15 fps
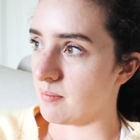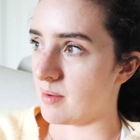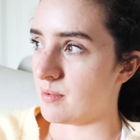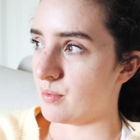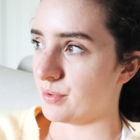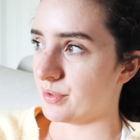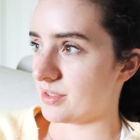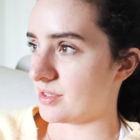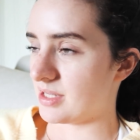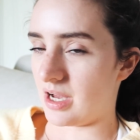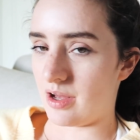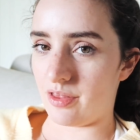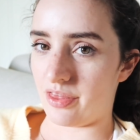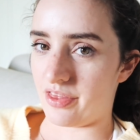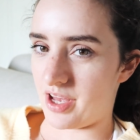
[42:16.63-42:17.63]
Maybe we'll do that
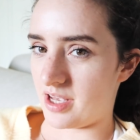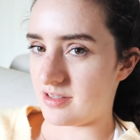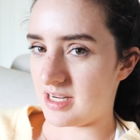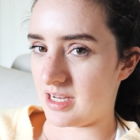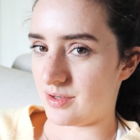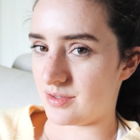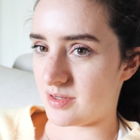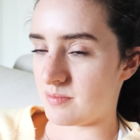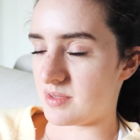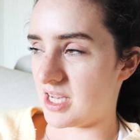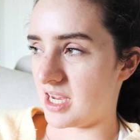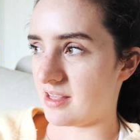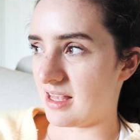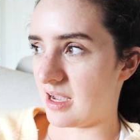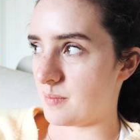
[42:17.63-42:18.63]
on Thursday or
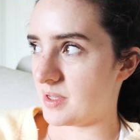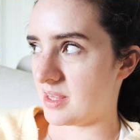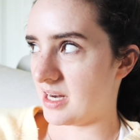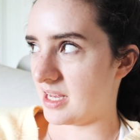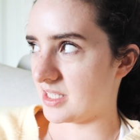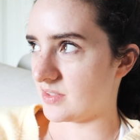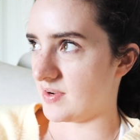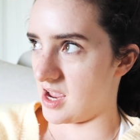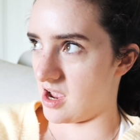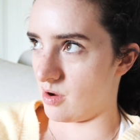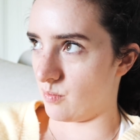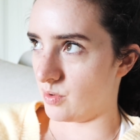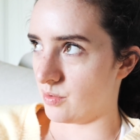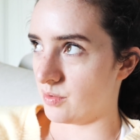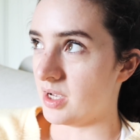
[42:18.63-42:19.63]
something, and that'll be the next video,
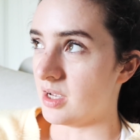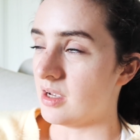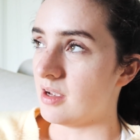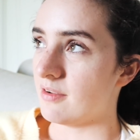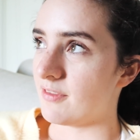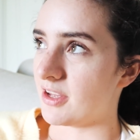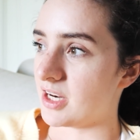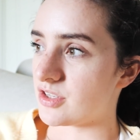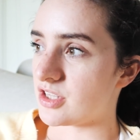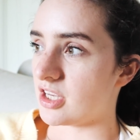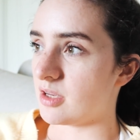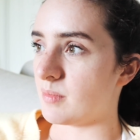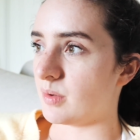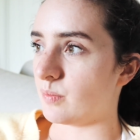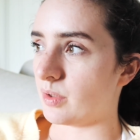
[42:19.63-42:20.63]
and we'll finish
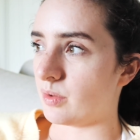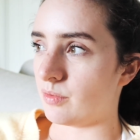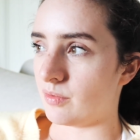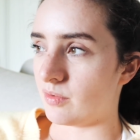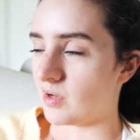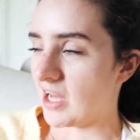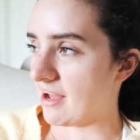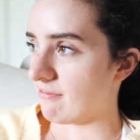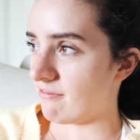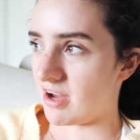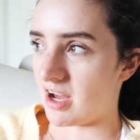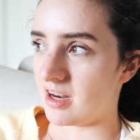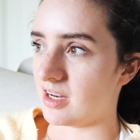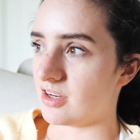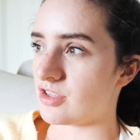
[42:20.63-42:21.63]
them and we'll
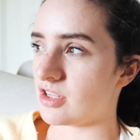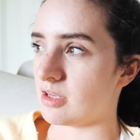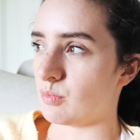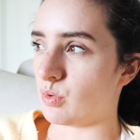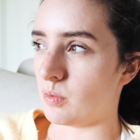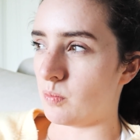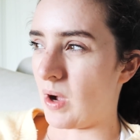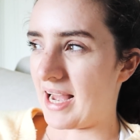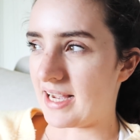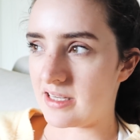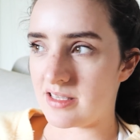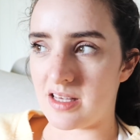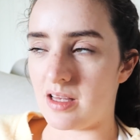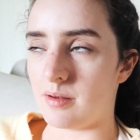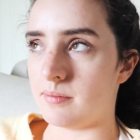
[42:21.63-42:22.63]
varnish them or
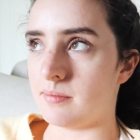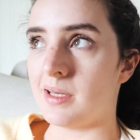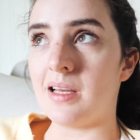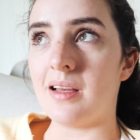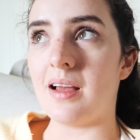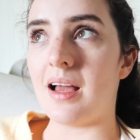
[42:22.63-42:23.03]
wax them,